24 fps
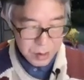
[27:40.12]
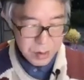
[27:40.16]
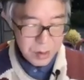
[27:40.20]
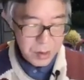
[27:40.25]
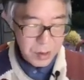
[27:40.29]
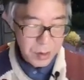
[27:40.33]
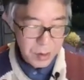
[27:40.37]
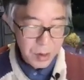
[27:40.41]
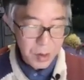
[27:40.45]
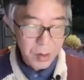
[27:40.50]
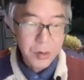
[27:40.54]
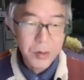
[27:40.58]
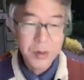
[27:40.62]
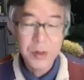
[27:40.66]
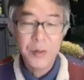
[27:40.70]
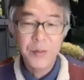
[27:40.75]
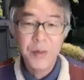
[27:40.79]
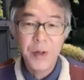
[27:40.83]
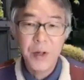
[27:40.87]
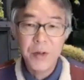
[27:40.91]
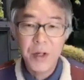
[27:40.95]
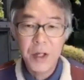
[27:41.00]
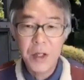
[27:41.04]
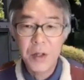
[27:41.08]
denote a
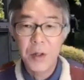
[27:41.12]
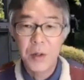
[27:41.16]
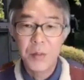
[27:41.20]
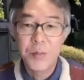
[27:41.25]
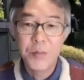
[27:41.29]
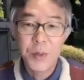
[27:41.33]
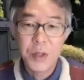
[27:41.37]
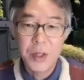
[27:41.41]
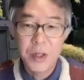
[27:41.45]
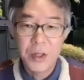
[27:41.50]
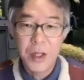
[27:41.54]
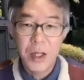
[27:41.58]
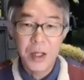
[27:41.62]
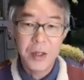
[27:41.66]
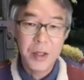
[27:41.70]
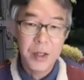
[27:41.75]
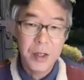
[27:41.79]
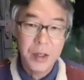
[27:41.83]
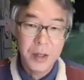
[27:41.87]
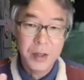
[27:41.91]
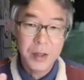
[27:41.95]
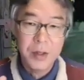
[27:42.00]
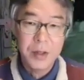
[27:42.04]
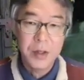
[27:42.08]
very
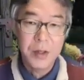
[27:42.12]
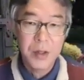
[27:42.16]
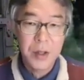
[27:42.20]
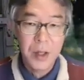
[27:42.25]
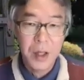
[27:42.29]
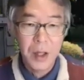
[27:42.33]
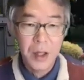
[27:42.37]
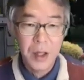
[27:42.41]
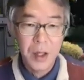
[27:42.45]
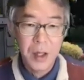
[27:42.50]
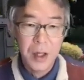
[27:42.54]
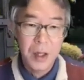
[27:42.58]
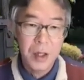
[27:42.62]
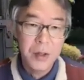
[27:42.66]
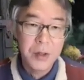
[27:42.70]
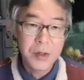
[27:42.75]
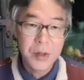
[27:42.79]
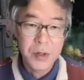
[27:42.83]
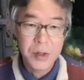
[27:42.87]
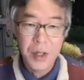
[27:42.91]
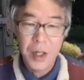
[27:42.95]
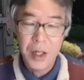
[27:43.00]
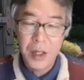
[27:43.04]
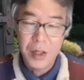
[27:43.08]
complicated
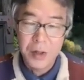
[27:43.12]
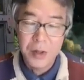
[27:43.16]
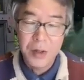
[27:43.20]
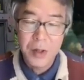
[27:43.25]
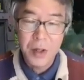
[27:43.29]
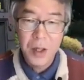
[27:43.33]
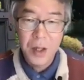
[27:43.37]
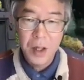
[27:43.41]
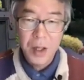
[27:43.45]
state.